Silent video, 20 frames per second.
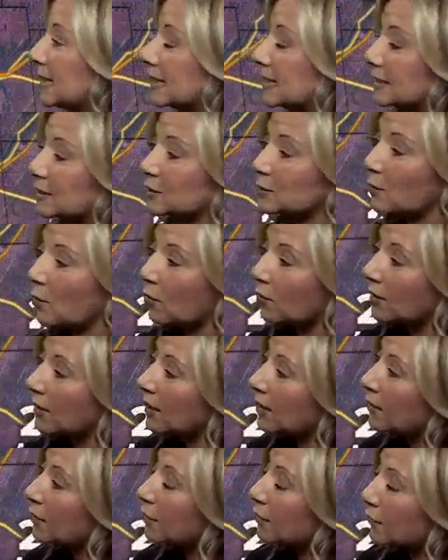This
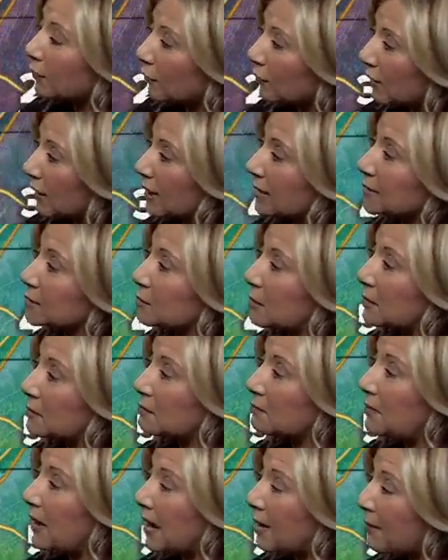morning, 30s, but
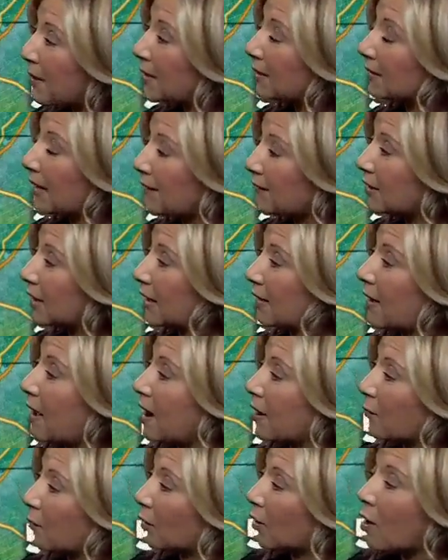by about 11
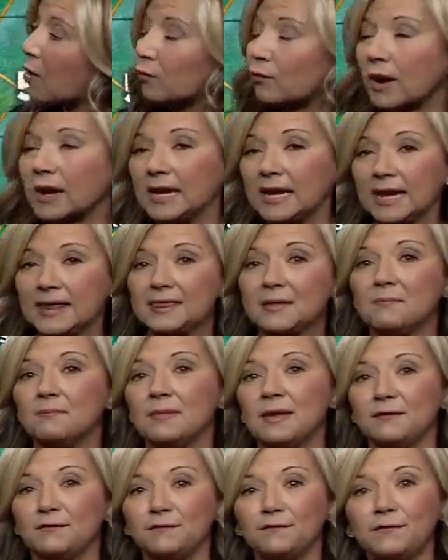o'clock, we're already in the
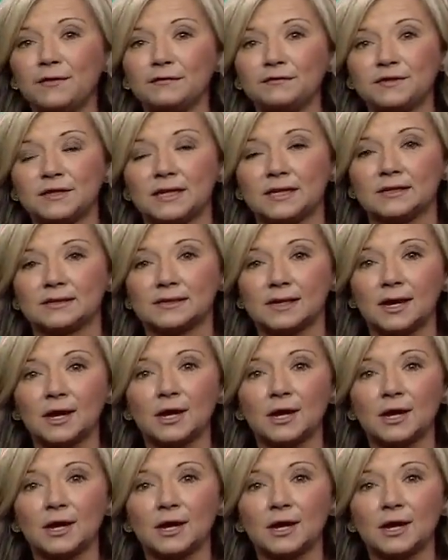mid 50s.